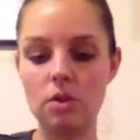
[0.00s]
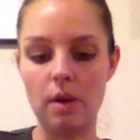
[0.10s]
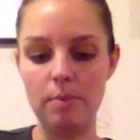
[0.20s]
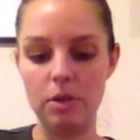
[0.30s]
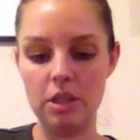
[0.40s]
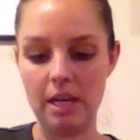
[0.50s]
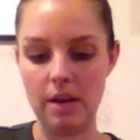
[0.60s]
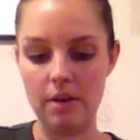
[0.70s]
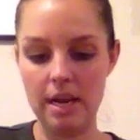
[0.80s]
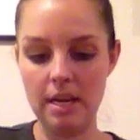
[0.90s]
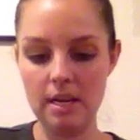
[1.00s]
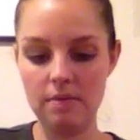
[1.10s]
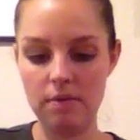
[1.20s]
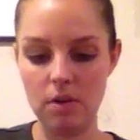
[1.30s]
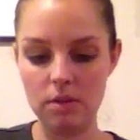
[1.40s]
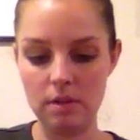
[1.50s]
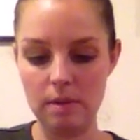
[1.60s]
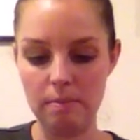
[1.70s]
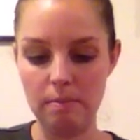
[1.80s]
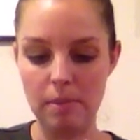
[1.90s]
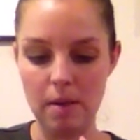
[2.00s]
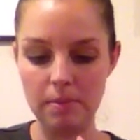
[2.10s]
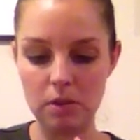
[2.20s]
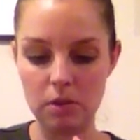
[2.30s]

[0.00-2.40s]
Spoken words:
I'm pushing out any of those bumps